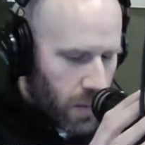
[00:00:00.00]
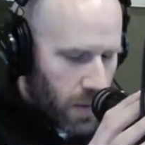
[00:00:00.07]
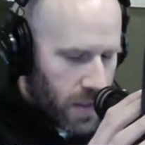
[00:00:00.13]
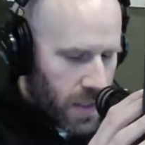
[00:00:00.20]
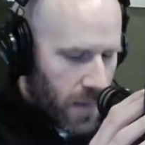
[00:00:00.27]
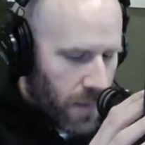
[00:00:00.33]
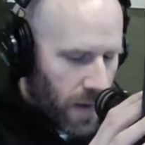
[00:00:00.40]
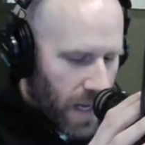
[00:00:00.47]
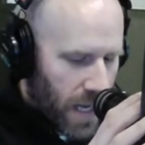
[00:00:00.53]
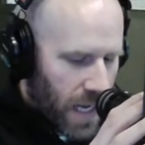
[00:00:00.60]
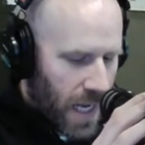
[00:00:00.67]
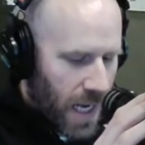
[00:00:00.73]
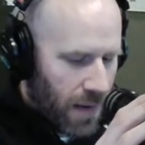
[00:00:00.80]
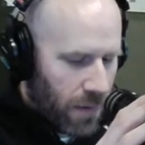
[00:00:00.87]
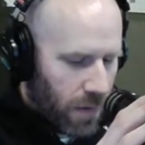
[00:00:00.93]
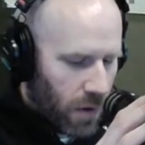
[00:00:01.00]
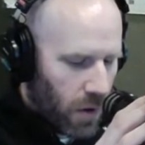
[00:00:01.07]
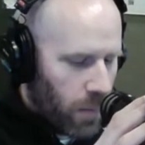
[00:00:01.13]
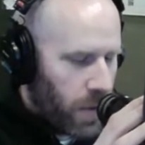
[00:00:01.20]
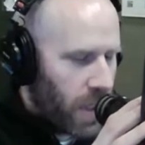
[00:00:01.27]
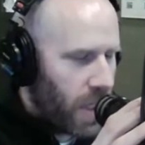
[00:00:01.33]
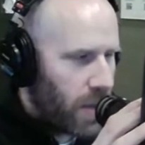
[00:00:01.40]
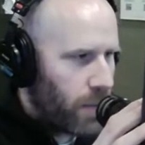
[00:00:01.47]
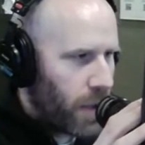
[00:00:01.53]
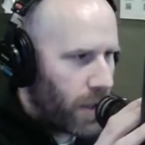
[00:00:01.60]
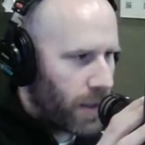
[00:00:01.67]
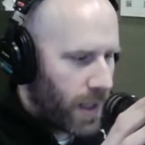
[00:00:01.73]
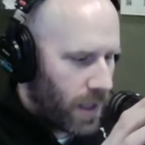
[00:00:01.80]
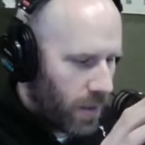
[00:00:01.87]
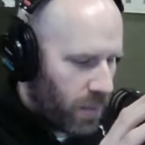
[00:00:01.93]
25. Lil B and
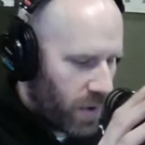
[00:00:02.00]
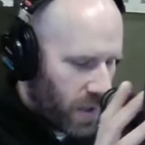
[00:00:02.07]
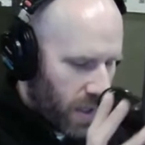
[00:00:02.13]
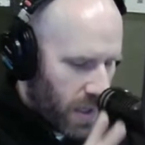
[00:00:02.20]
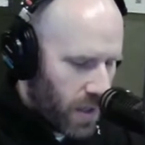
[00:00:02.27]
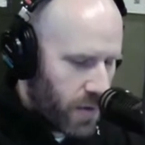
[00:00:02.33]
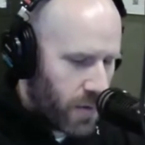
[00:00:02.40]
Paul Allen, PA.